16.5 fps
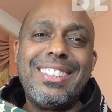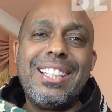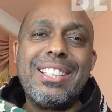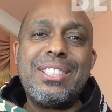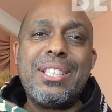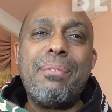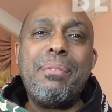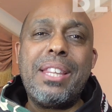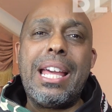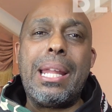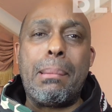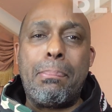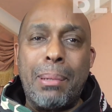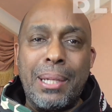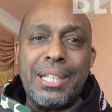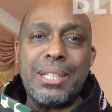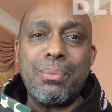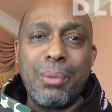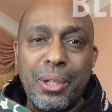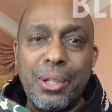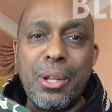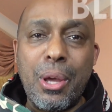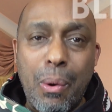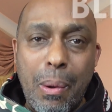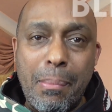something that the police want
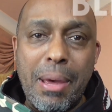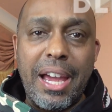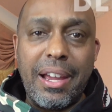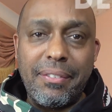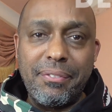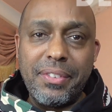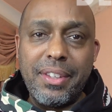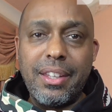to know about.